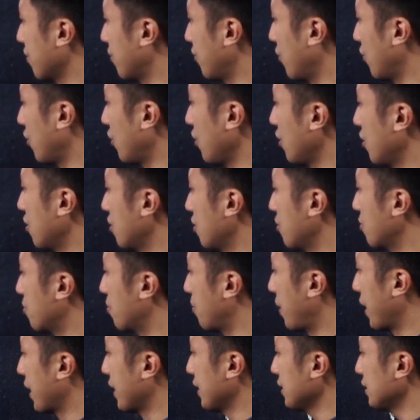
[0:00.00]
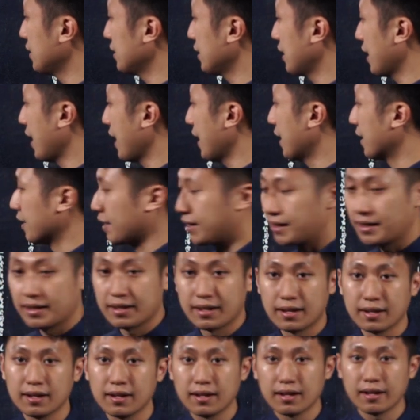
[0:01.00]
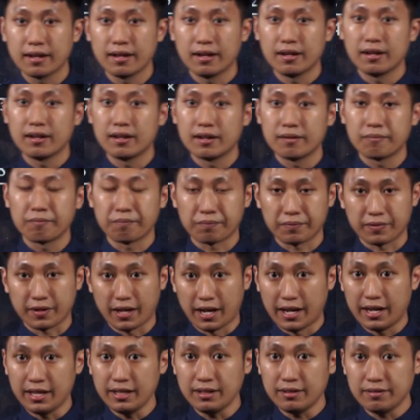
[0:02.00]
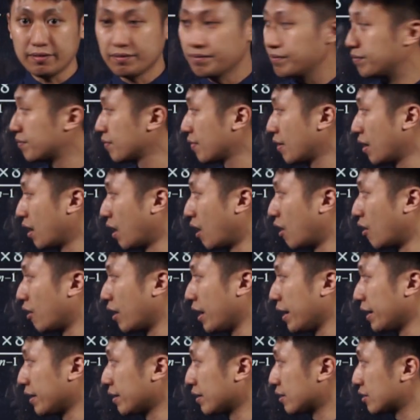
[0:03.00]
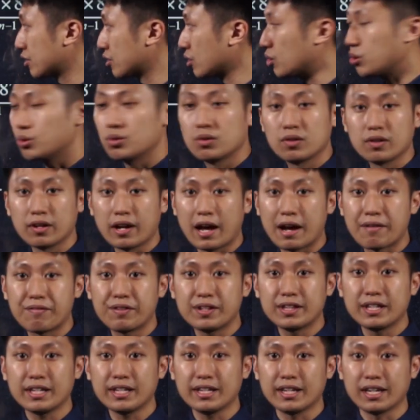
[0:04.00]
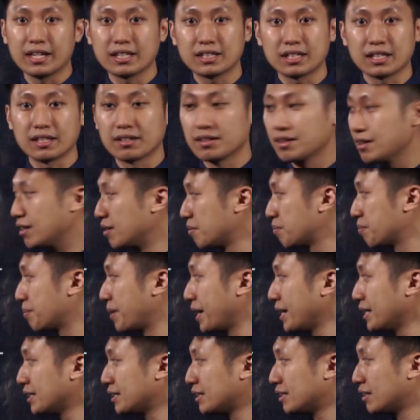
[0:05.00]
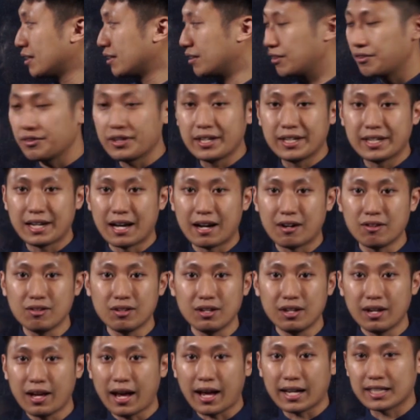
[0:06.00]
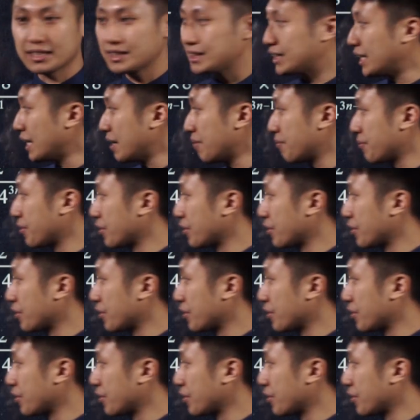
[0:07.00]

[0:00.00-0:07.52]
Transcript: 4 minus n. Get it? Alright, so everything is in base 3 now, except